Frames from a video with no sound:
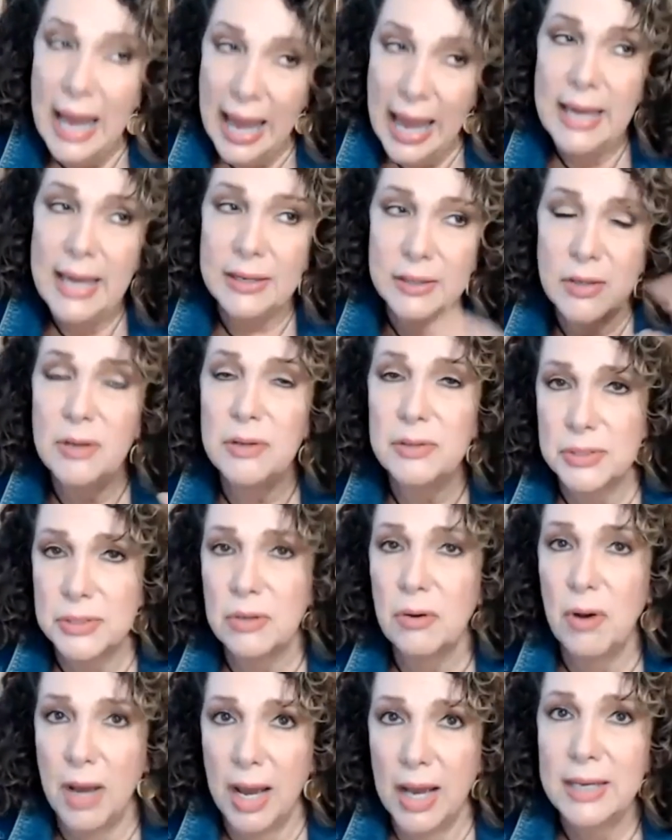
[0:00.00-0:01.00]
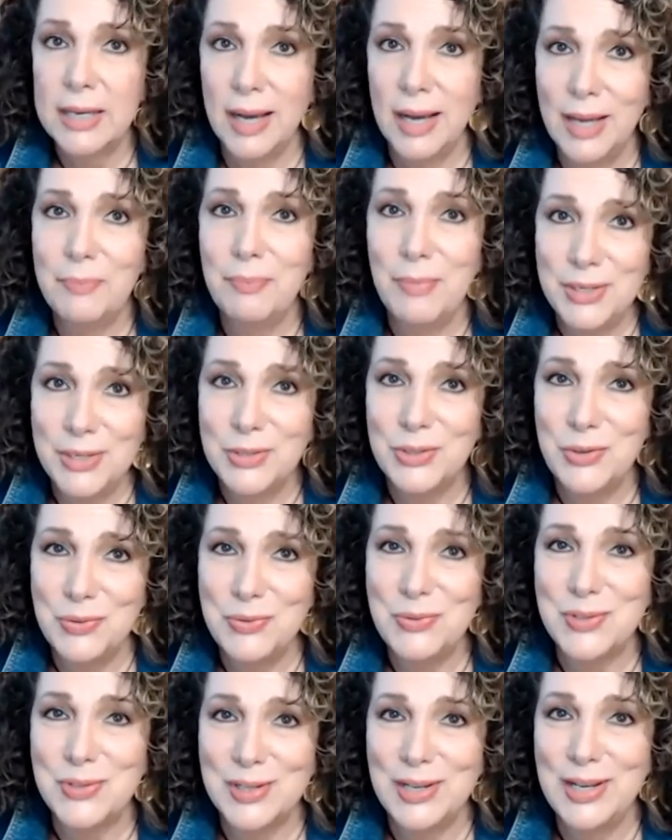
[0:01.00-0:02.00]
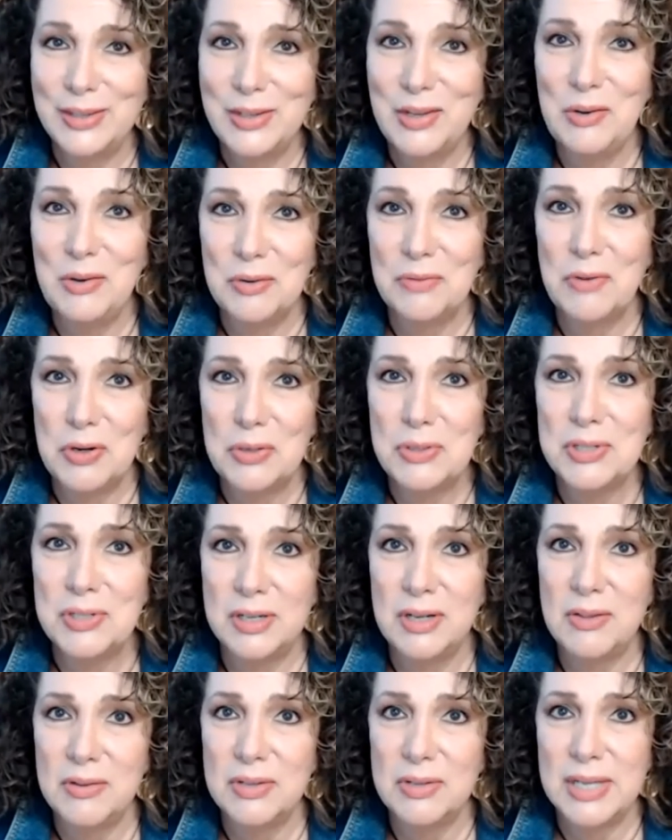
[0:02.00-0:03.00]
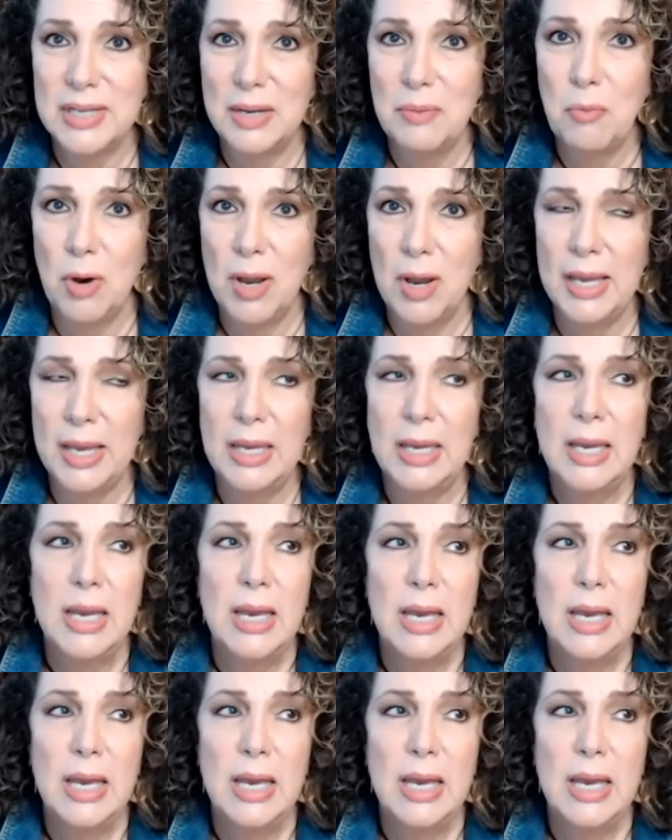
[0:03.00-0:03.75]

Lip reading: and also I guide my students at the university the same way,